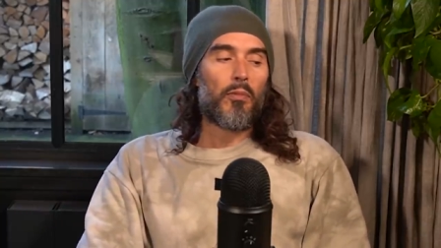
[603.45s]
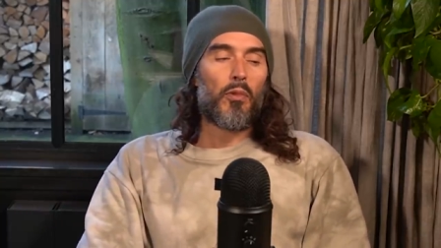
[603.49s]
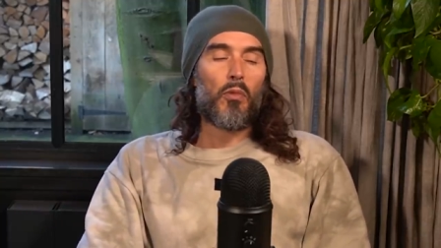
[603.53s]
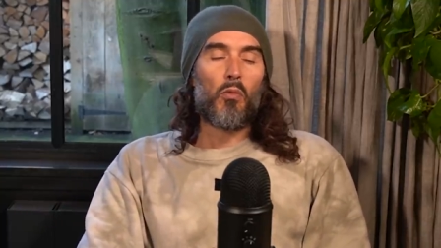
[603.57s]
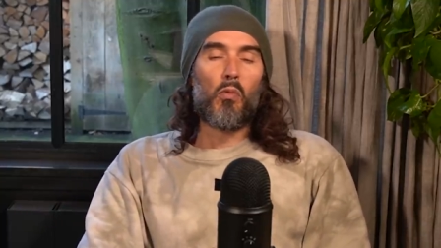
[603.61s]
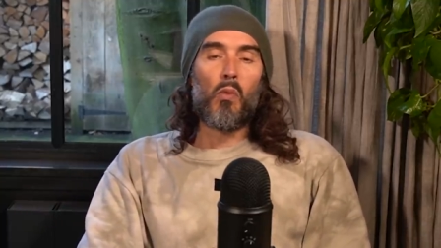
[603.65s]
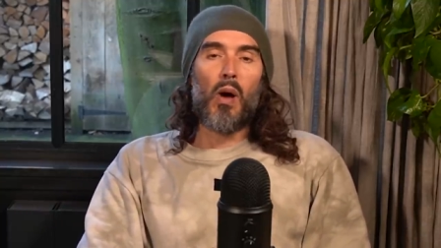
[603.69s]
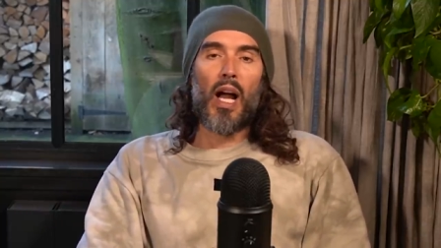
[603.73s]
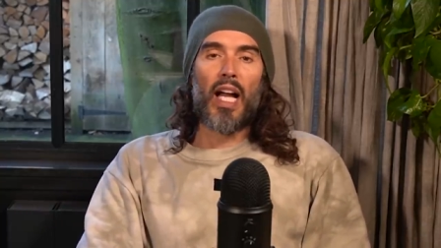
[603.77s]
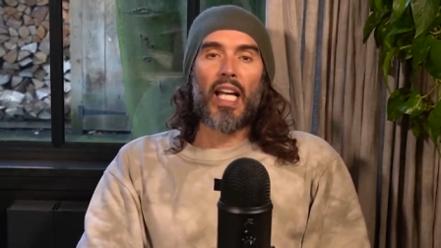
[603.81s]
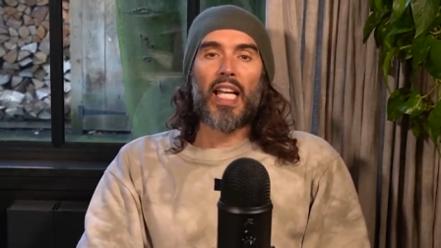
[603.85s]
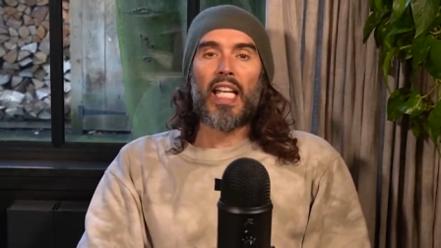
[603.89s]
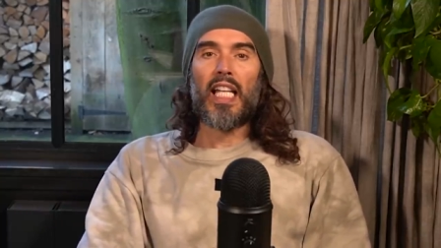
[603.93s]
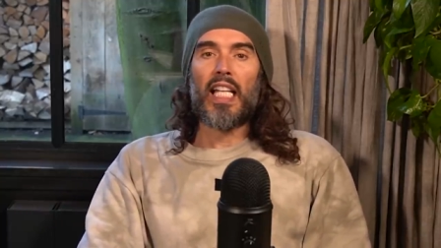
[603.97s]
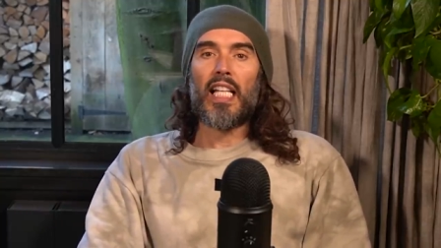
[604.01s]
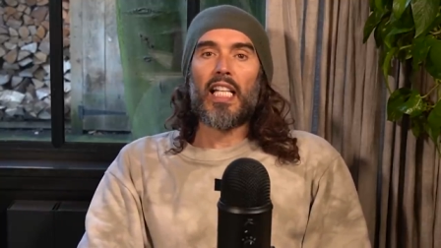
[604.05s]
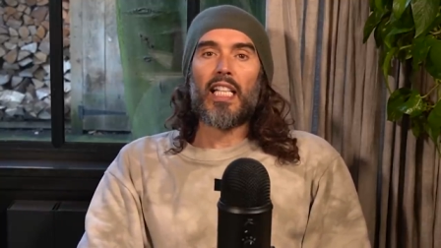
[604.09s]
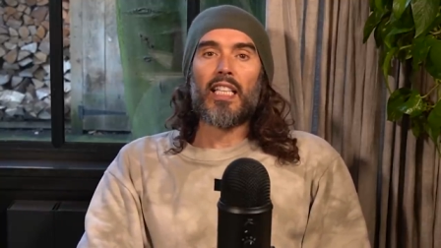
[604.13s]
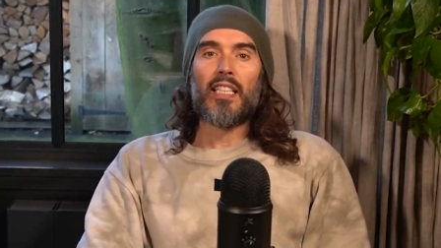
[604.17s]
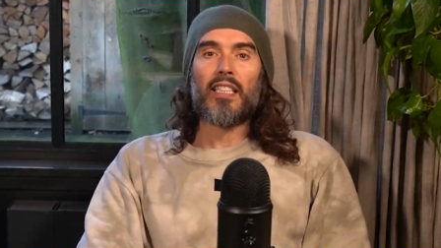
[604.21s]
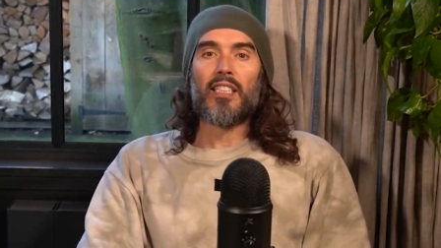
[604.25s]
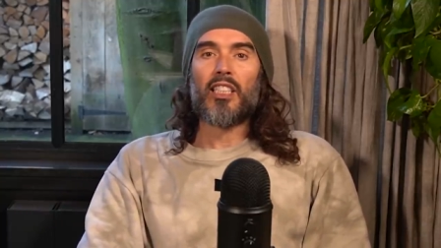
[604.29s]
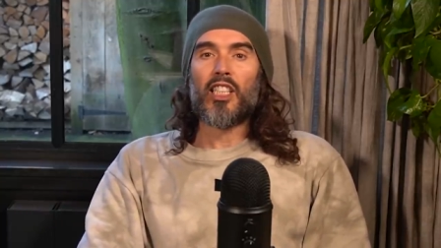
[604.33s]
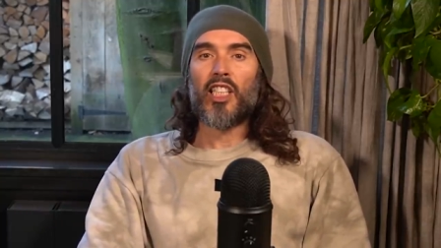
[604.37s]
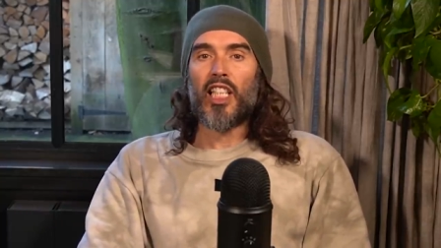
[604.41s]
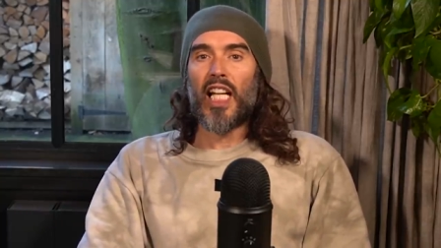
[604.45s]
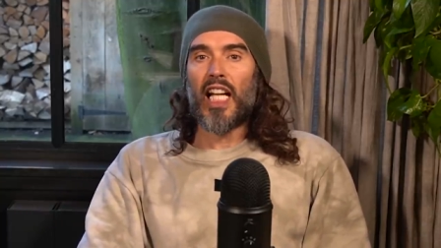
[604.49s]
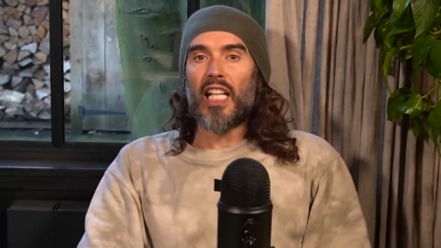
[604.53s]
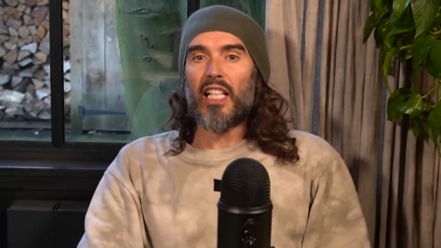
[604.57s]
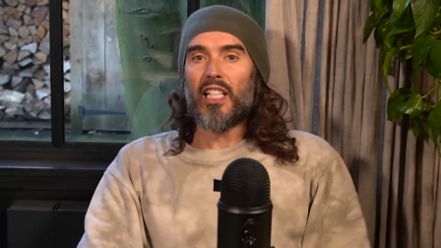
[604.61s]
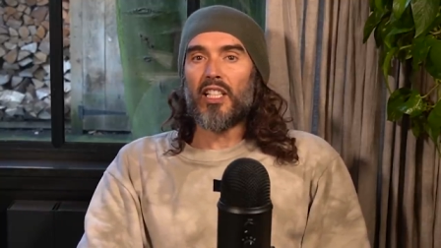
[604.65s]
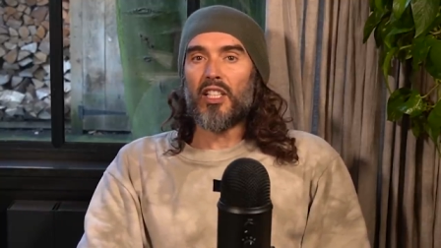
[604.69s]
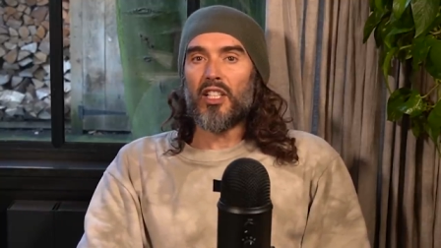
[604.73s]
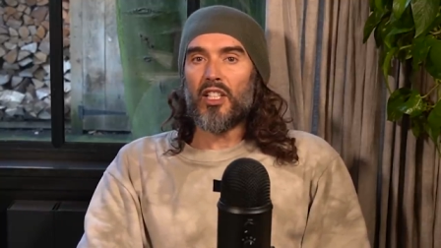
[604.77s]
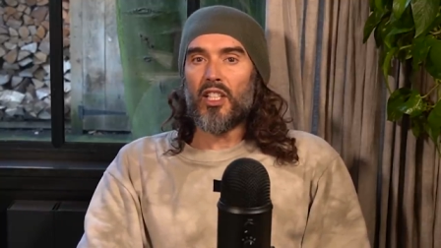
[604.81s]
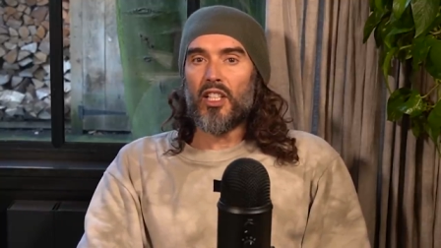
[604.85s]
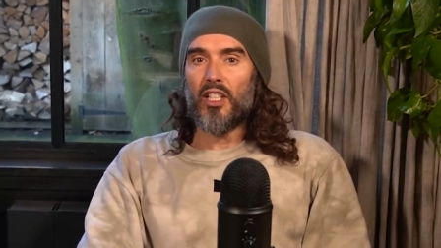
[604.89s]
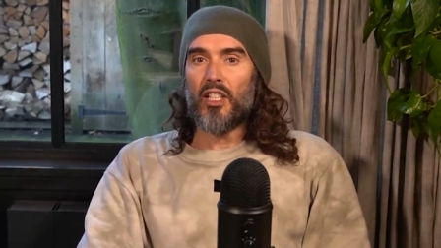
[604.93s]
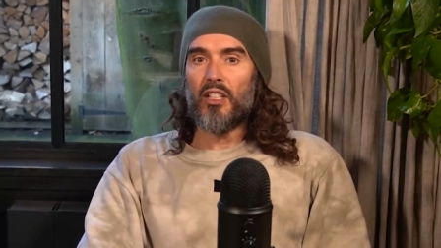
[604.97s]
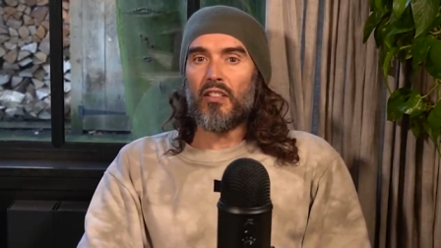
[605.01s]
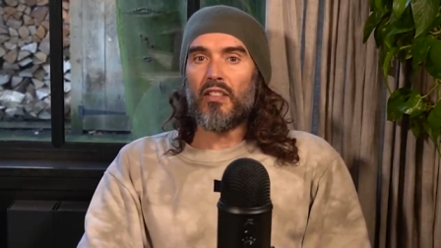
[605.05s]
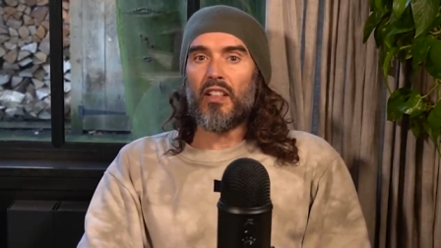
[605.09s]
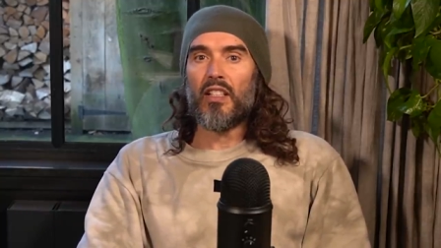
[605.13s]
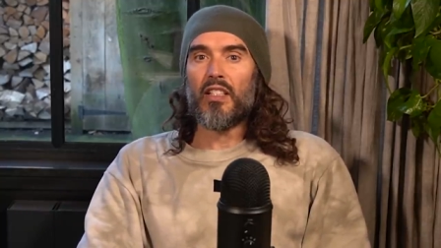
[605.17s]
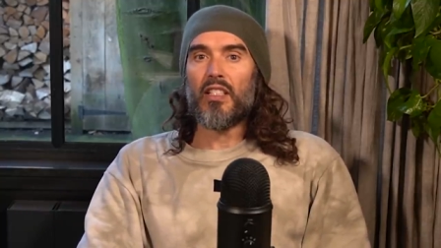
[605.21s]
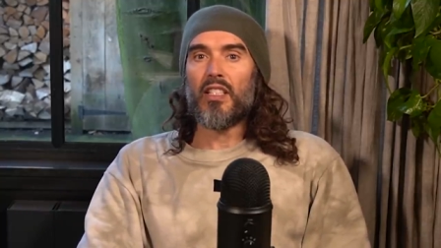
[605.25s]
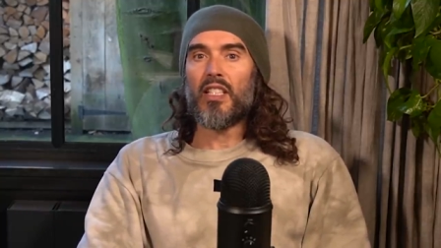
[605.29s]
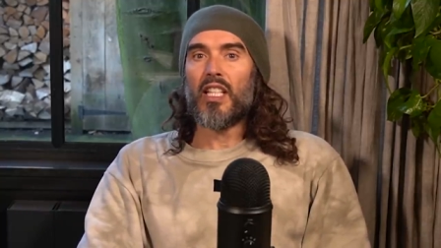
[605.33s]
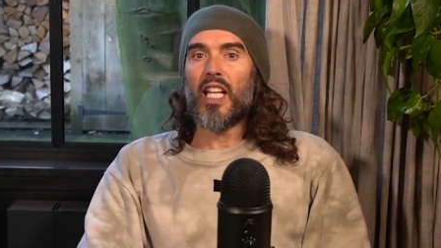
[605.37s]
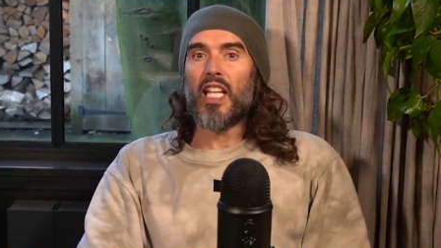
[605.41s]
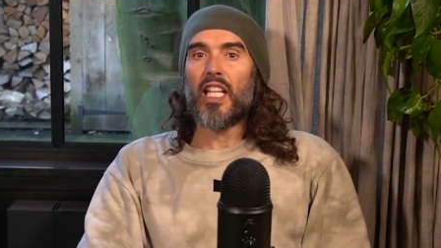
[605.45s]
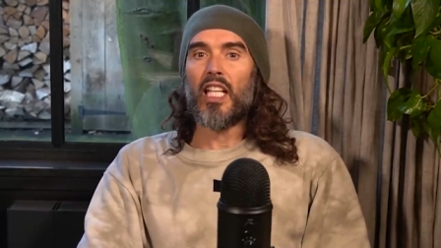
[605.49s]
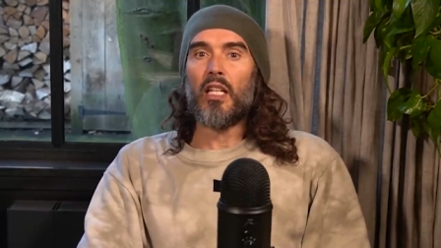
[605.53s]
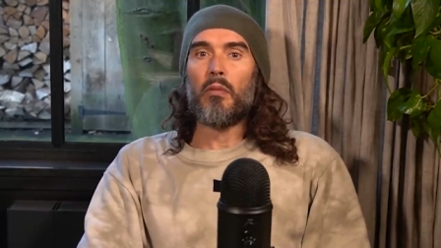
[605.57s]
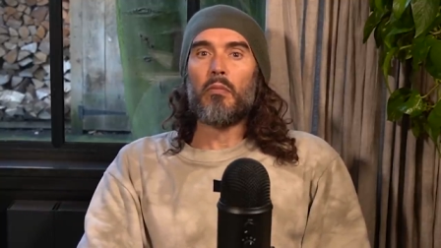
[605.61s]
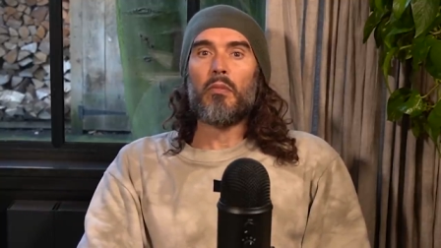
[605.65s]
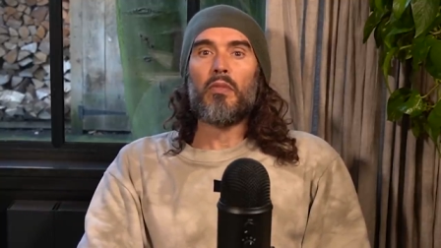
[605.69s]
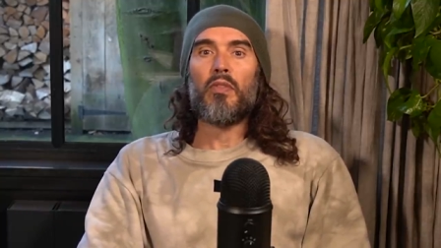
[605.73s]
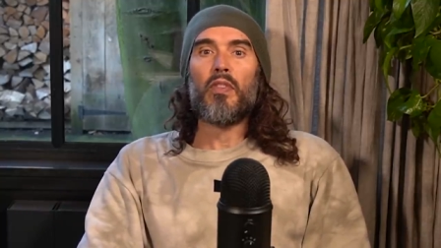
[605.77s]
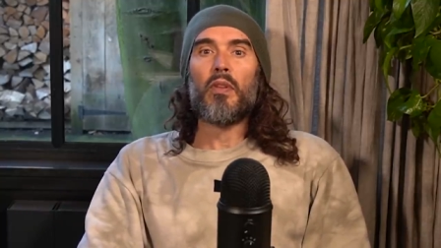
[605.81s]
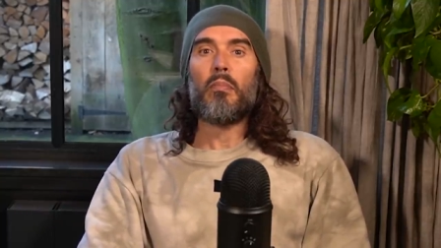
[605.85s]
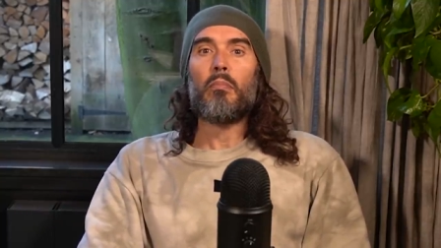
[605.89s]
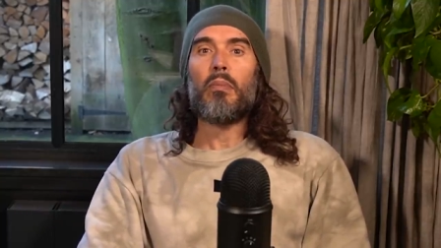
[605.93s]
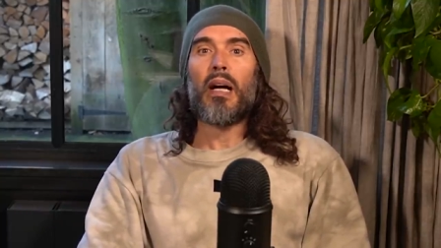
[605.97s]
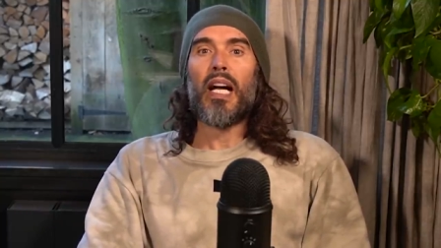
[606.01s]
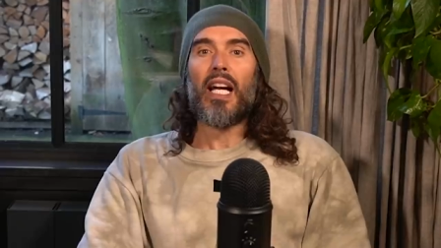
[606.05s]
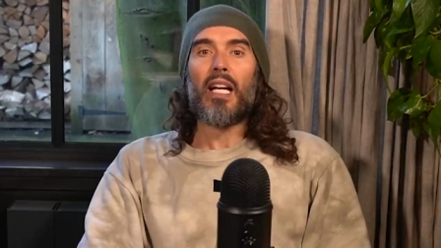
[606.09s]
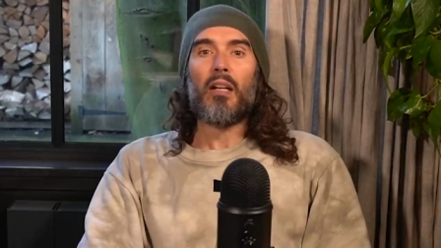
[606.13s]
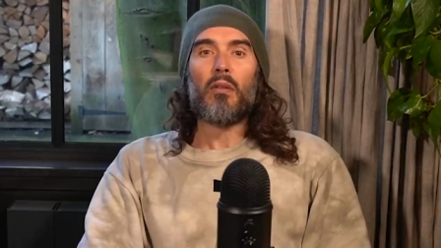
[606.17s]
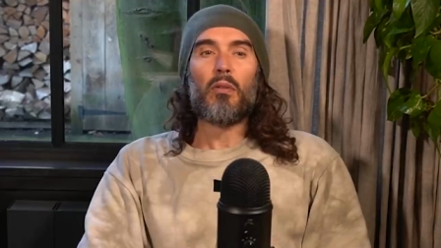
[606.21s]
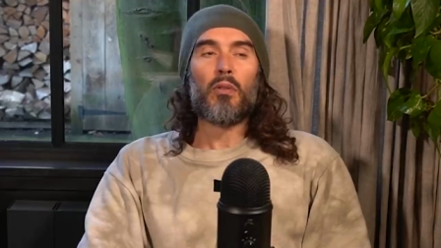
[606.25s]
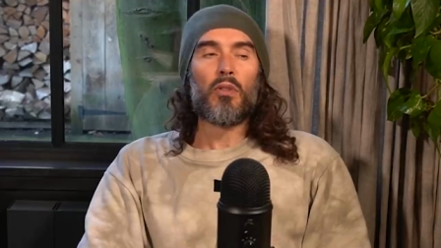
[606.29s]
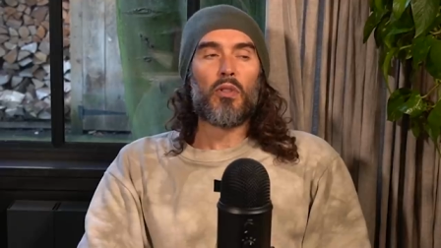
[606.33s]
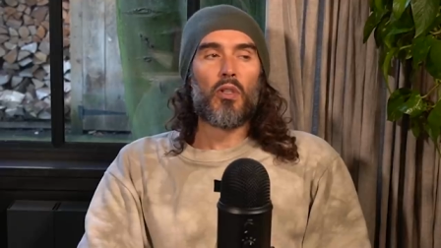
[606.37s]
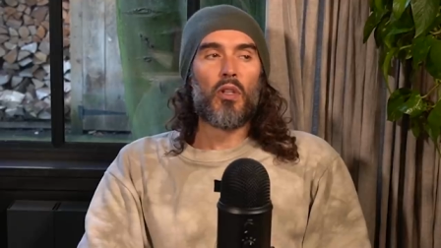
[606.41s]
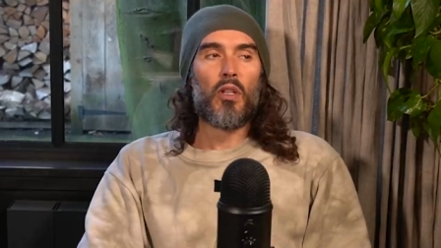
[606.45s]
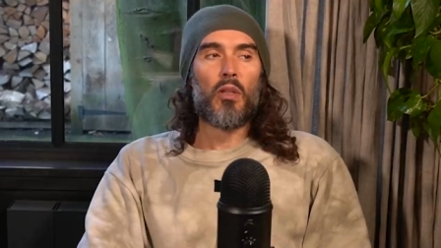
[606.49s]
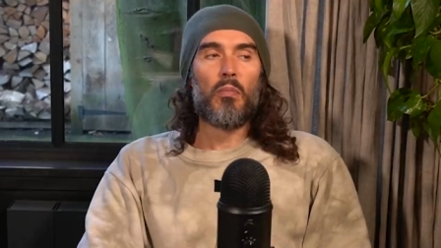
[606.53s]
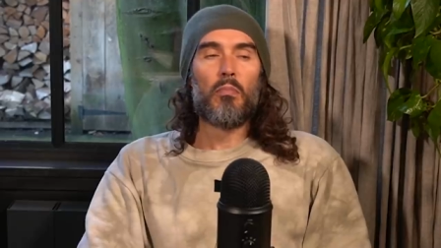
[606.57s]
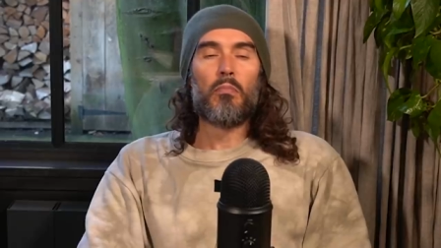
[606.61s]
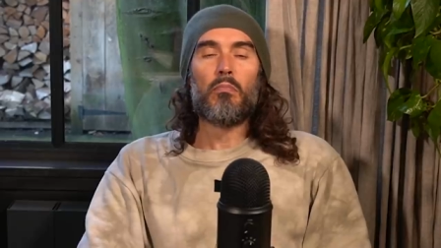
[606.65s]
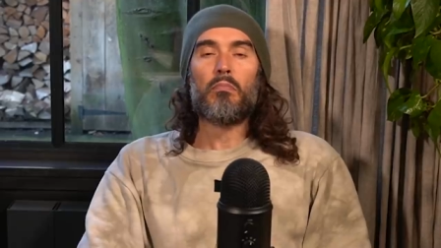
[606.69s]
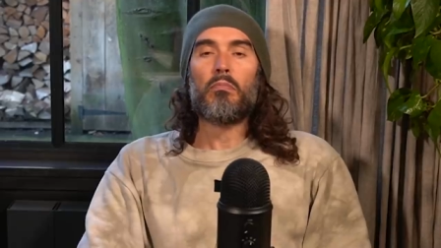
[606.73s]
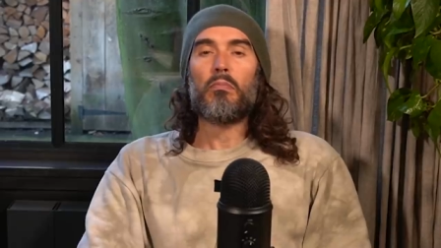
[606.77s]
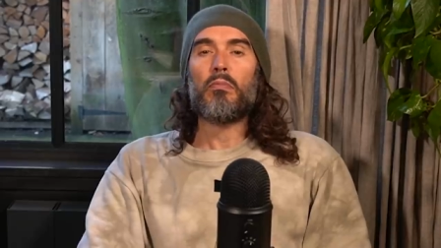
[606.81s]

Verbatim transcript: wacky little challenge that you're undertaking with your pals on a